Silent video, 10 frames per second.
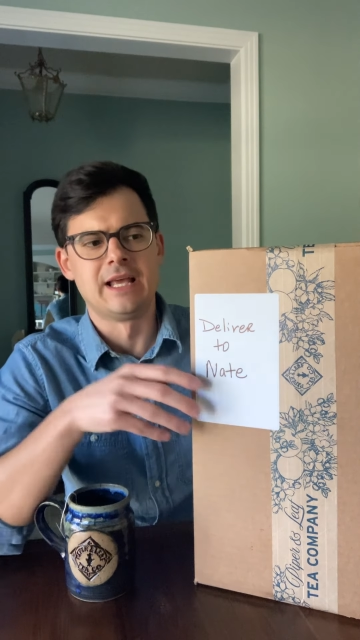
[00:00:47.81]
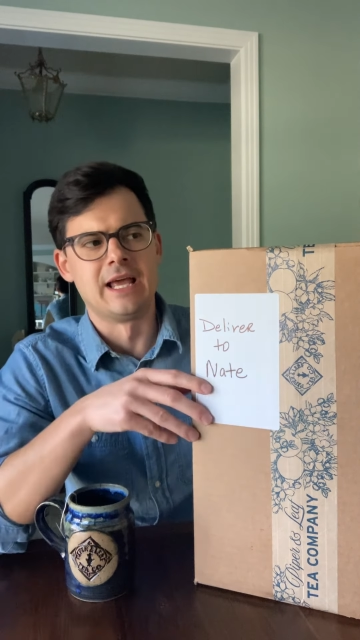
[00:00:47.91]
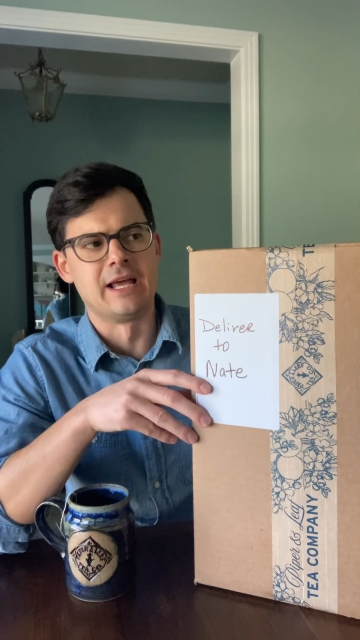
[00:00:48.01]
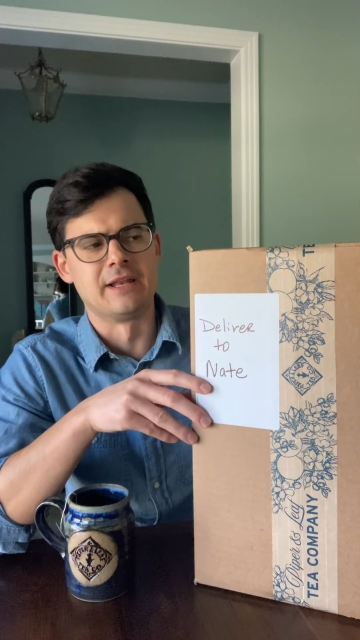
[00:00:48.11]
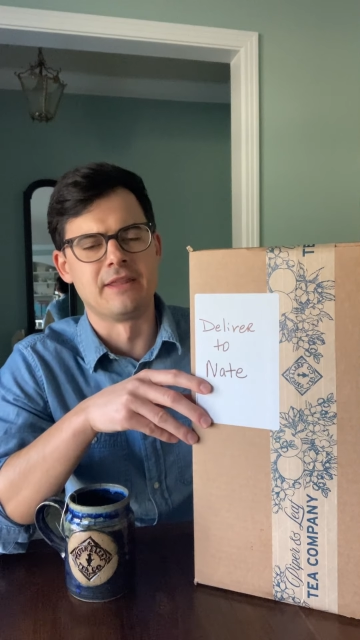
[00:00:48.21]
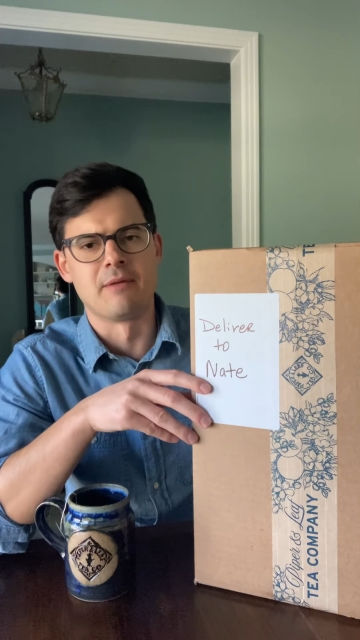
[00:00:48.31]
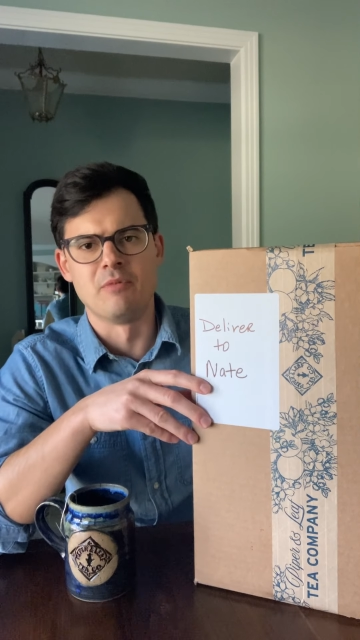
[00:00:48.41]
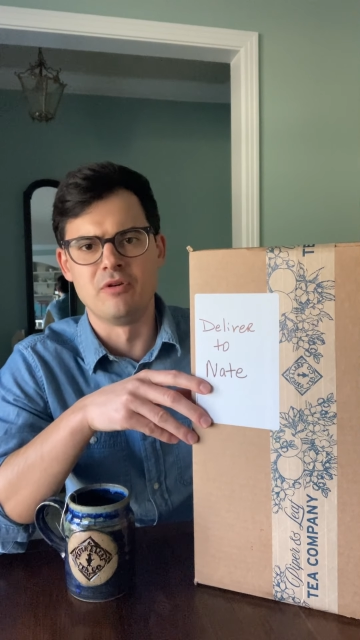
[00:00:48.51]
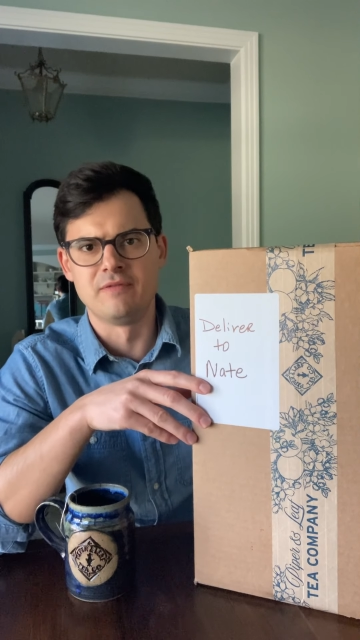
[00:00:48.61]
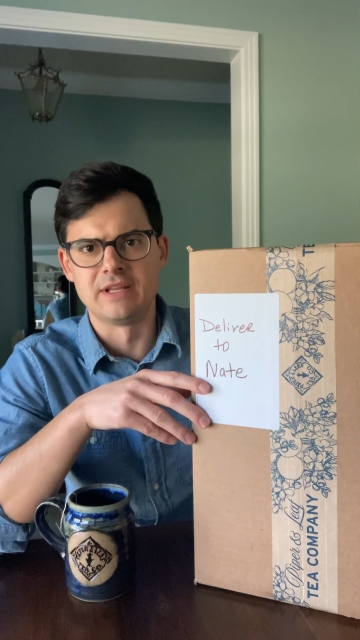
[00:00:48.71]
and they
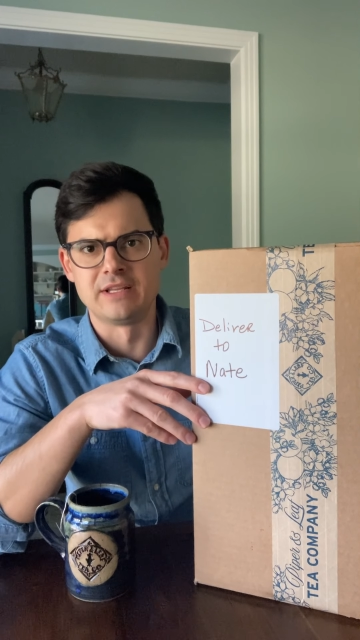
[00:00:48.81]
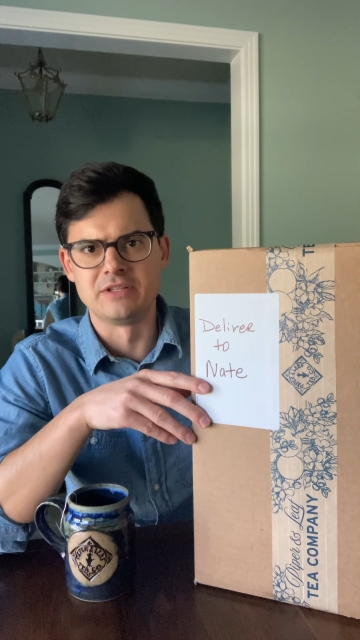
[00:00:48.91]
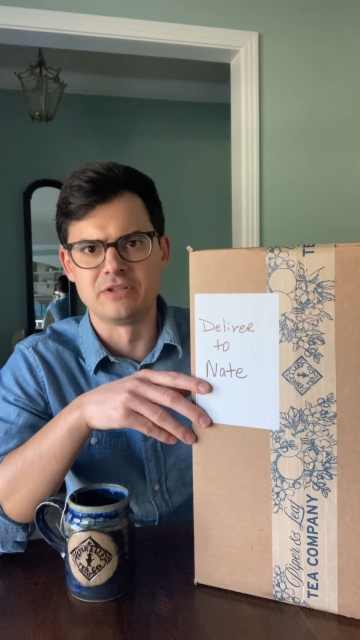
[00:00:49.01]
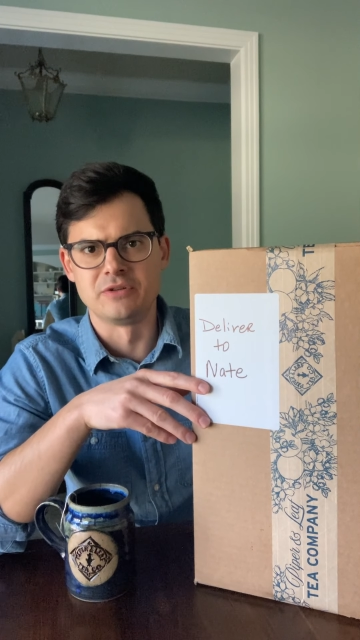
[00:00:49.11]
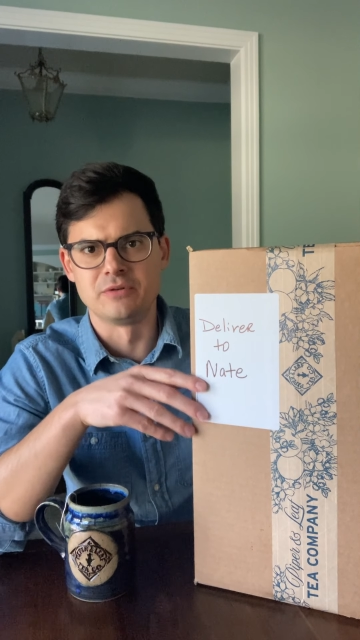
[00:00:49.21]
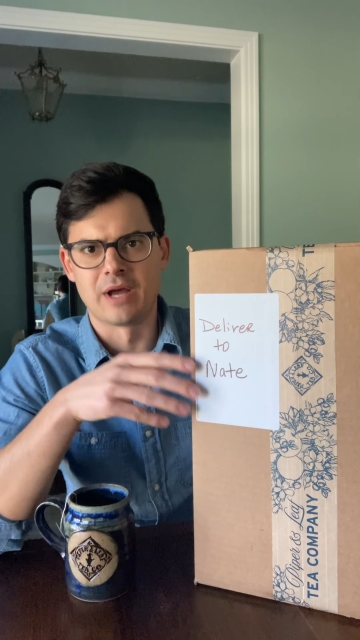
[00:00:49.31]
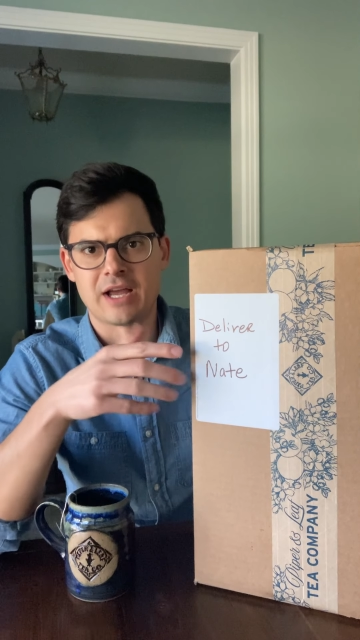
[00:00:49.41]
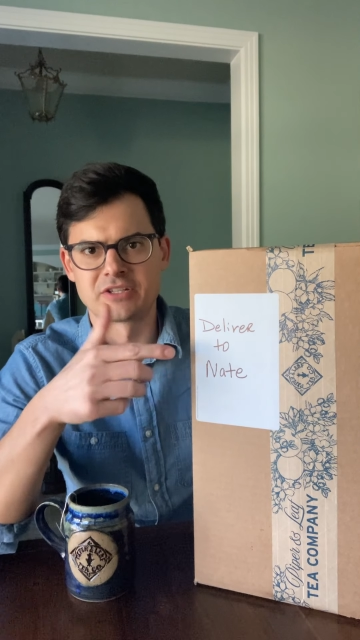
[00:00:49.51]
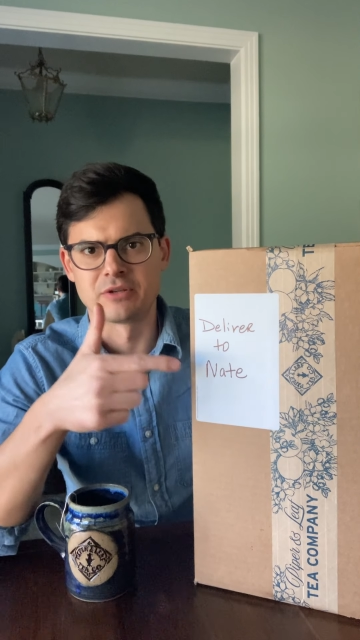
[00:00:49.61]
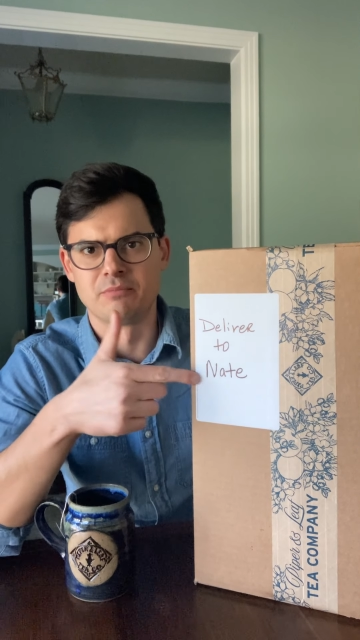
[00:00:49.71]
moved into
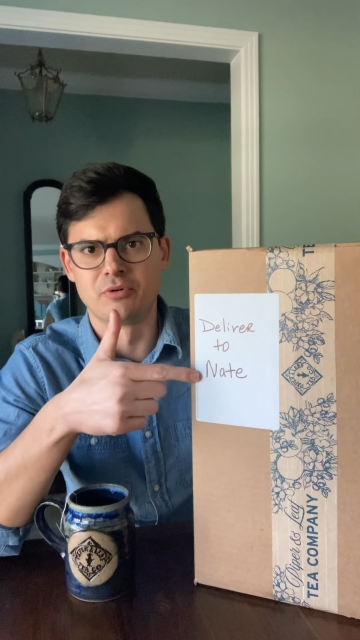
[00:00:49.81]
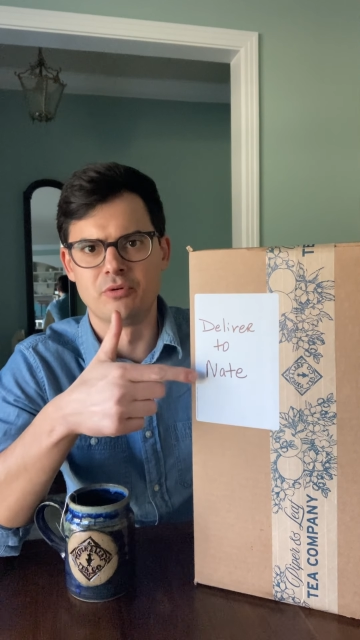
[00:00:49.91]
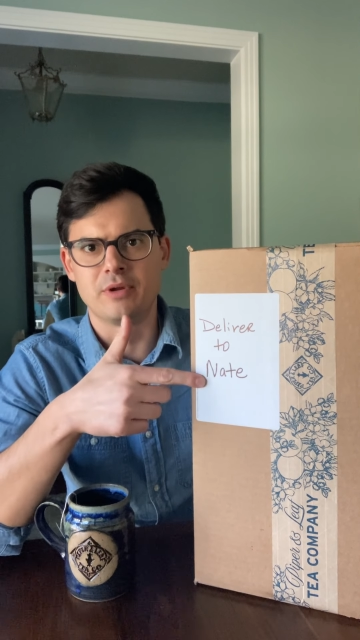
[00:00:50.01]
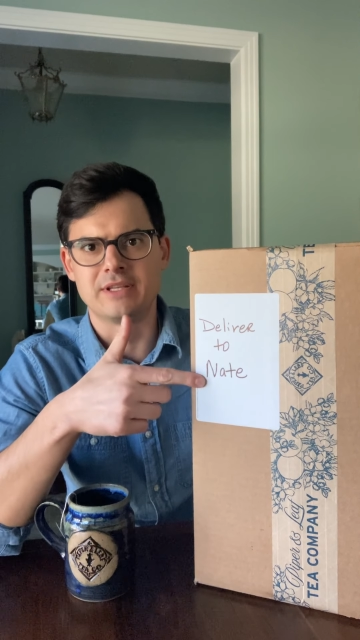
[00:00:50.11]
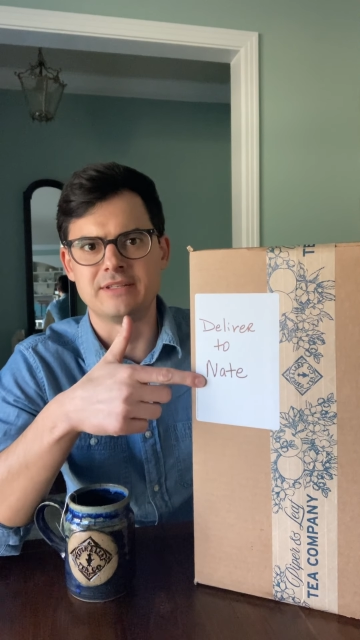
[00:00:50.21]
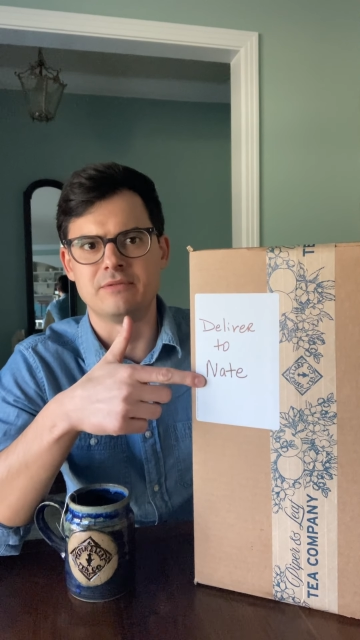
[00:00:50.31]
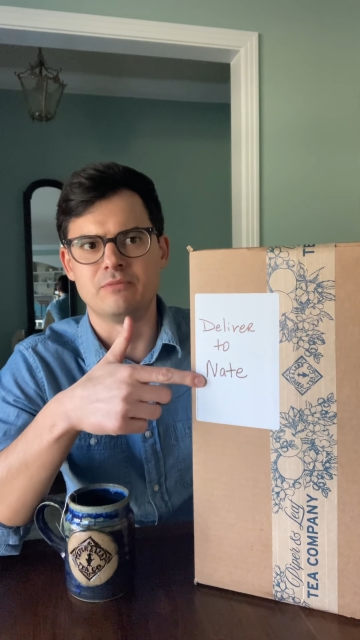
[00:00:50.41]
actually brewing